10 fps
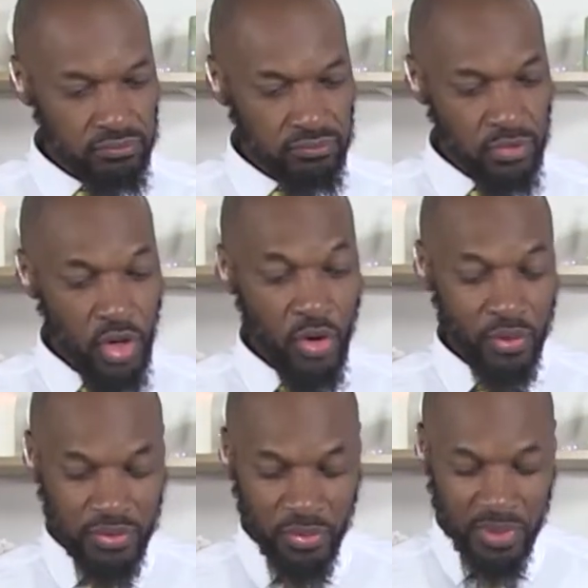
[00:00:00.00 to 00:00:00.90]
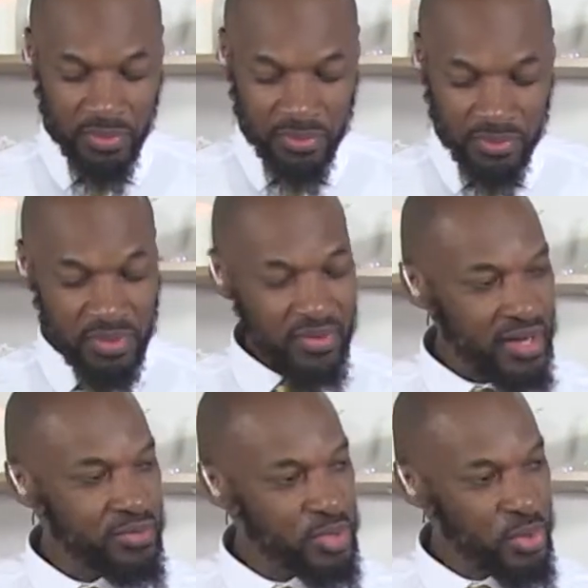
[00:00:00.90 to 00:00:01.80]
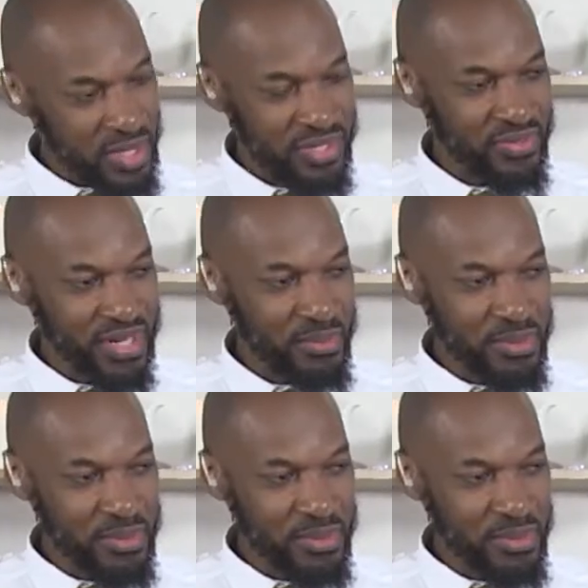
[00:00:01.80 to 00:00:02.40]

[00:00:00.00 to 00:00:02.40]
No, we've had a request for that. We